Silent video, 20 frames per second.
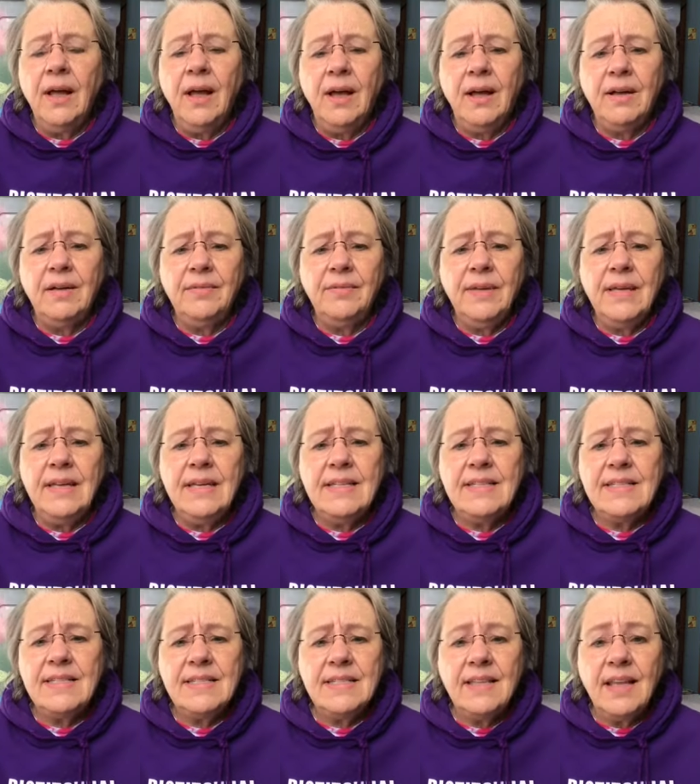Uh,
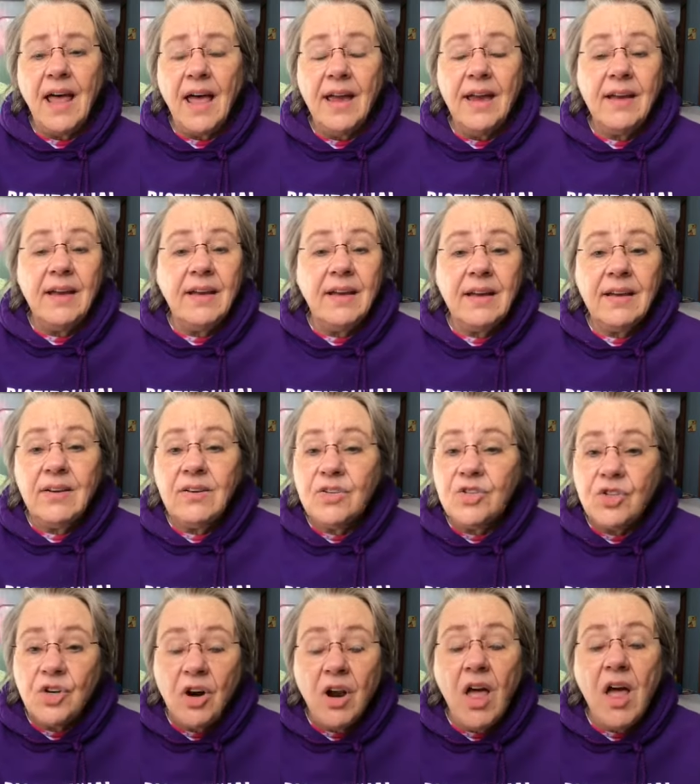it's like
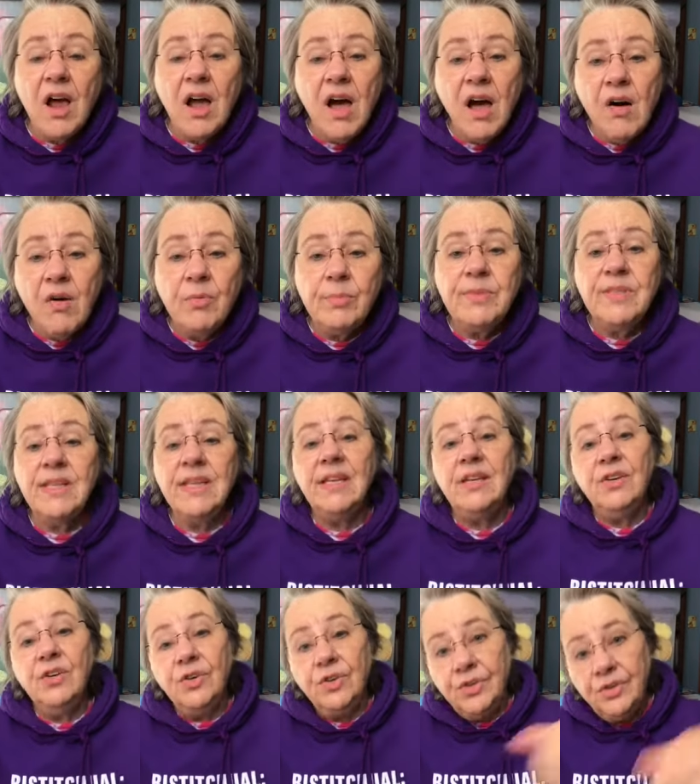Sherlock Holmes
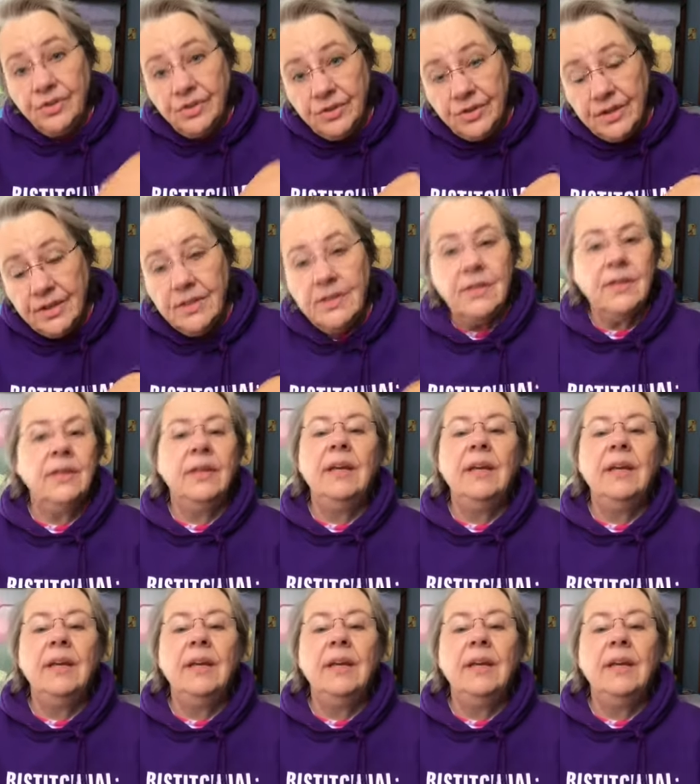in the hood.